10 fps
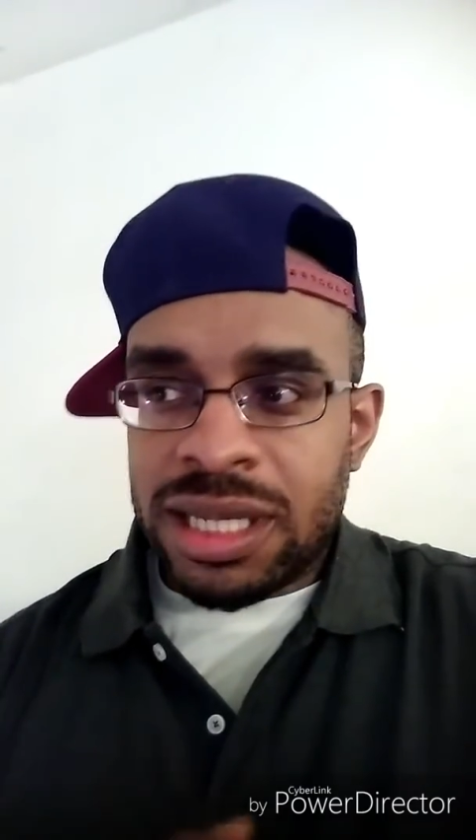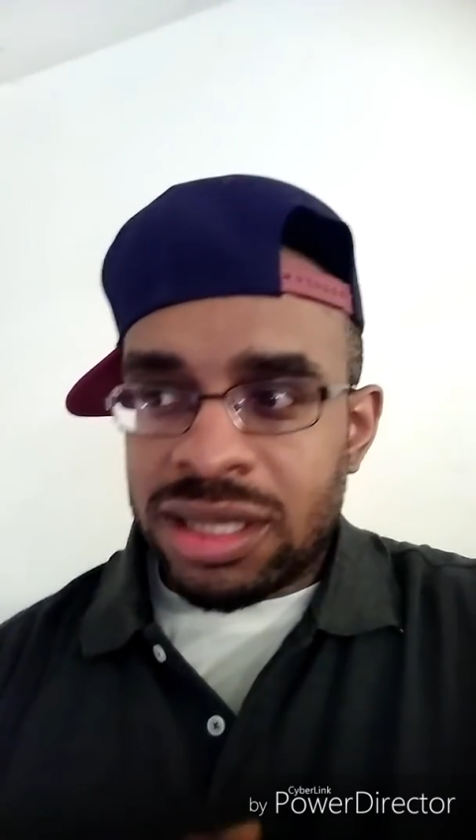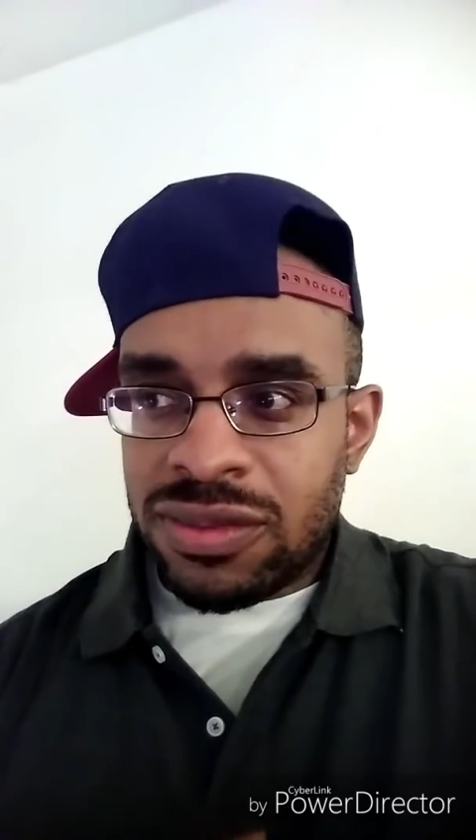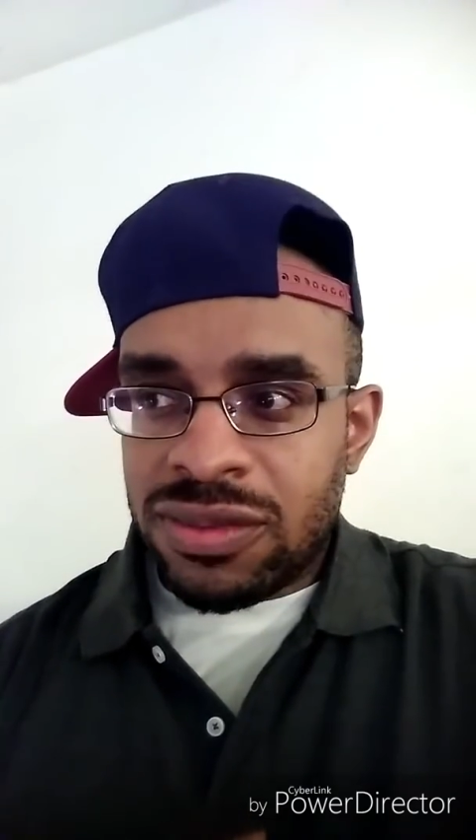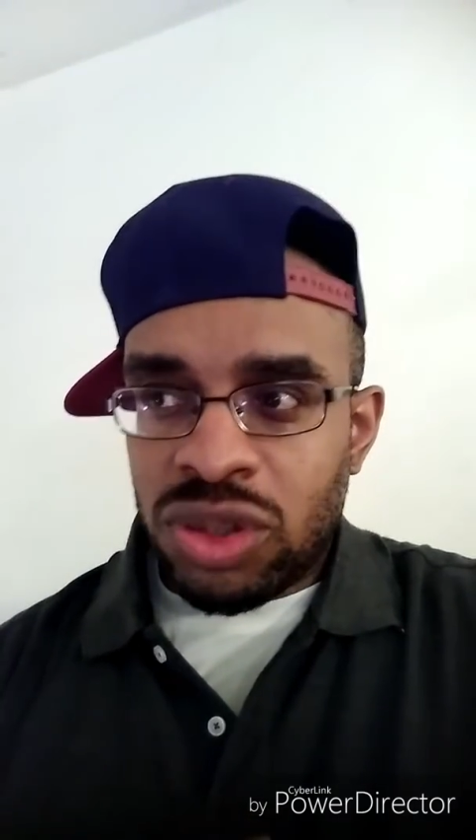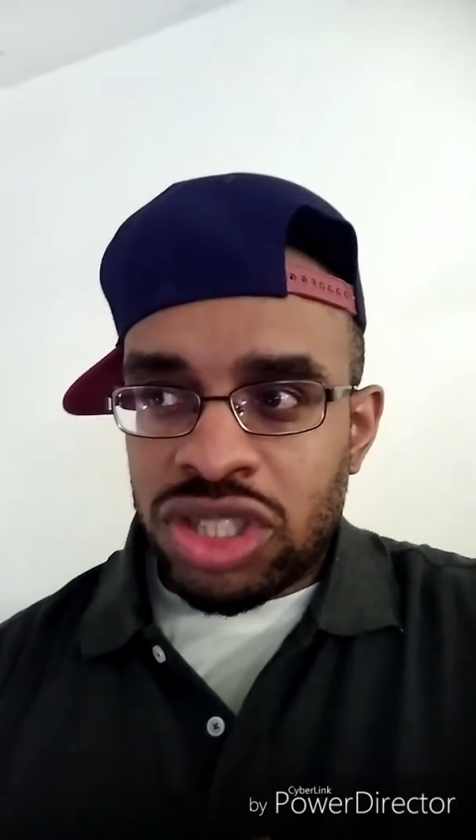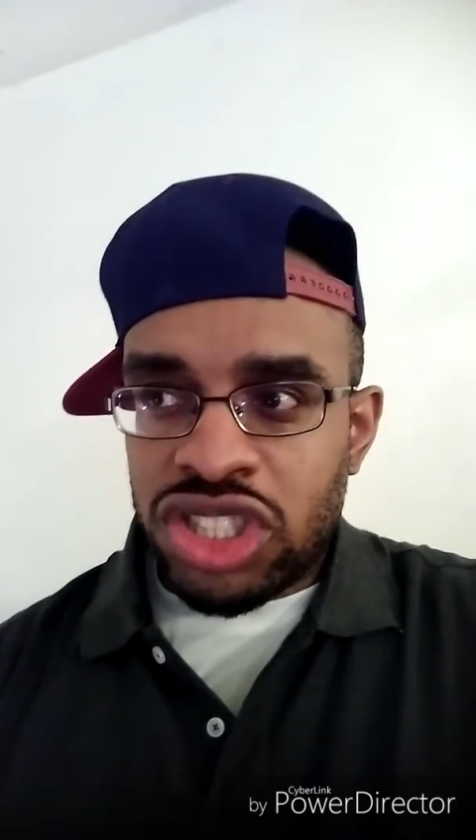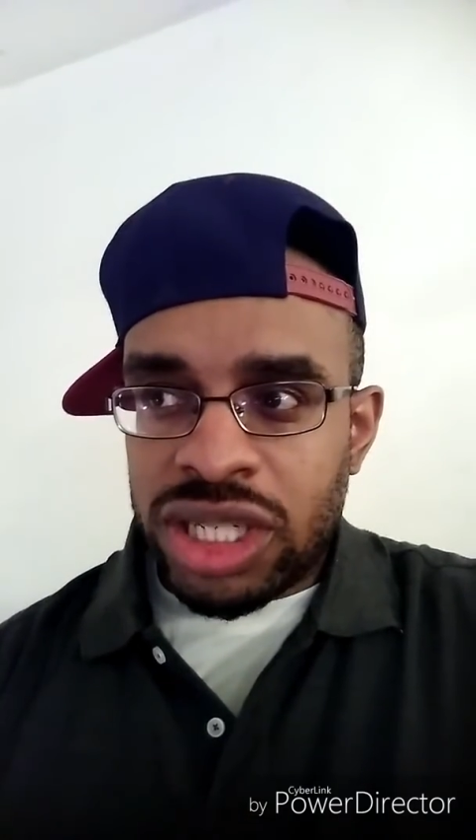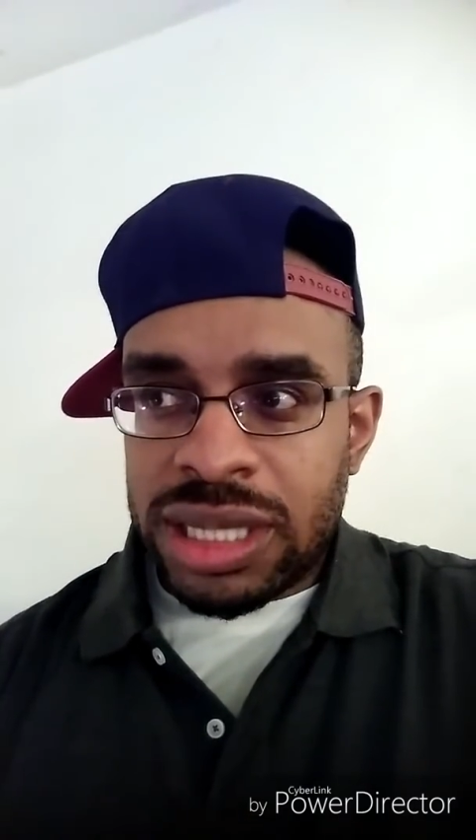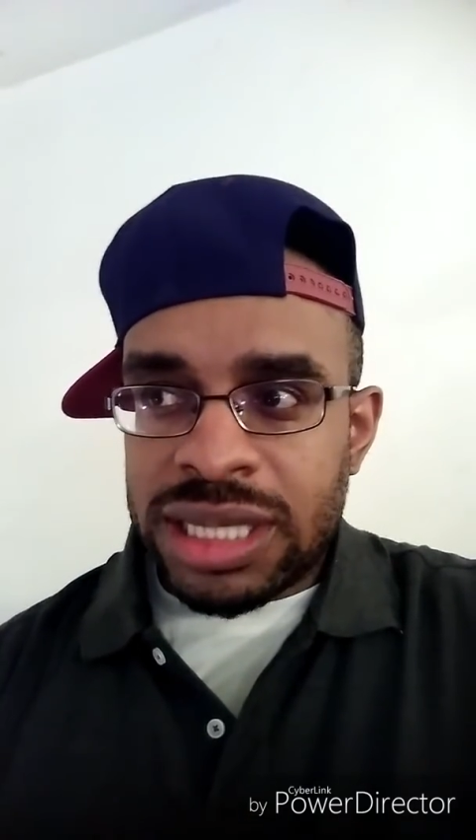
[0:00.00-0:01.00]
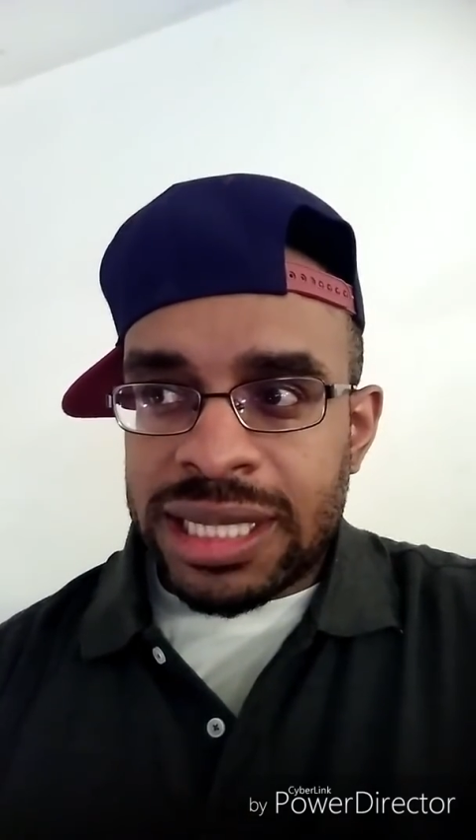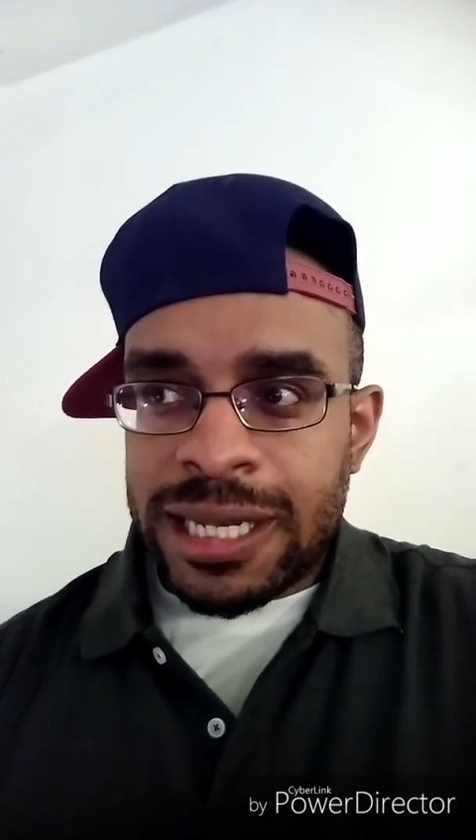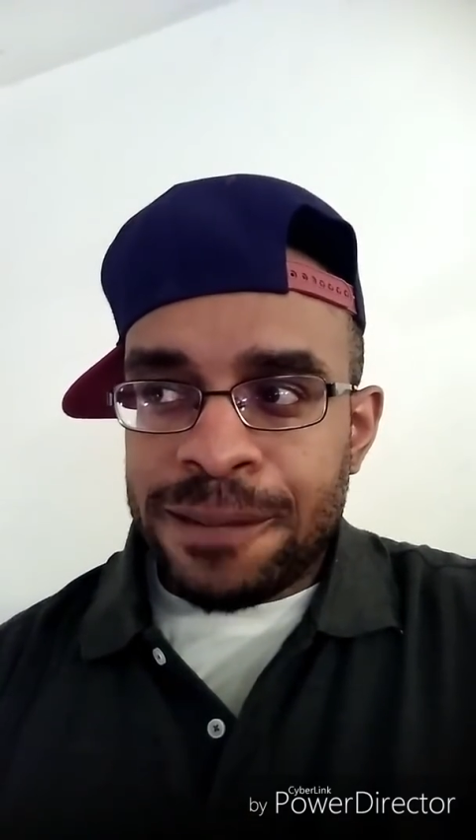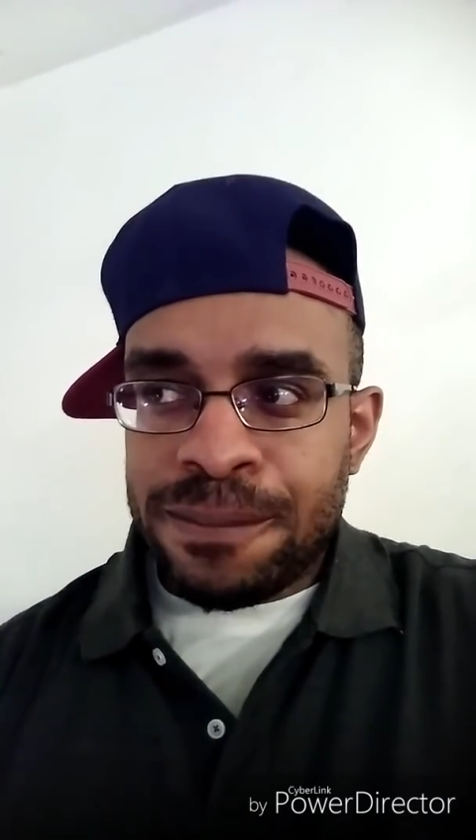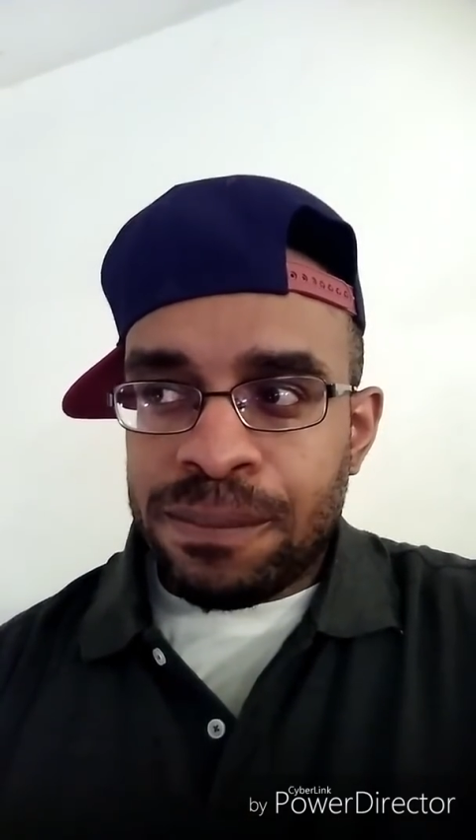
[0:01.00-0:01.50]
that's the first shit they
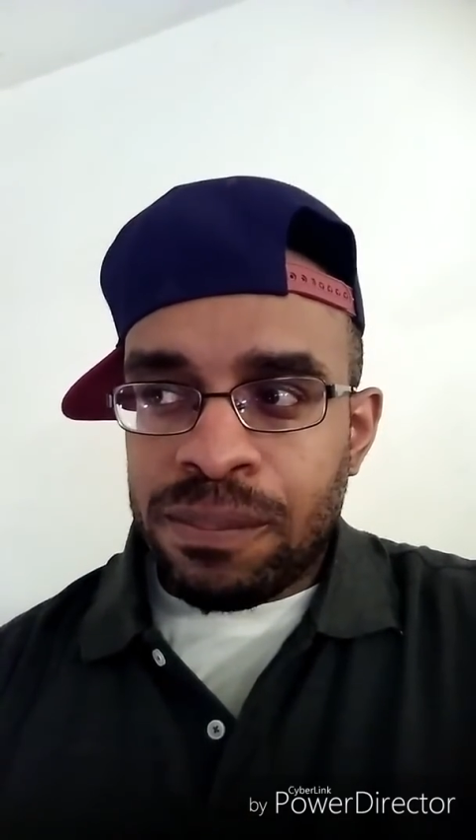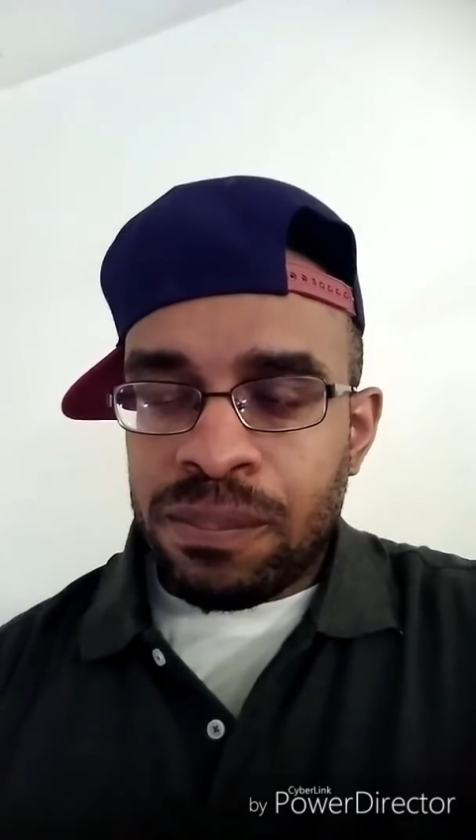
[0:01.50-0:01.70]
say,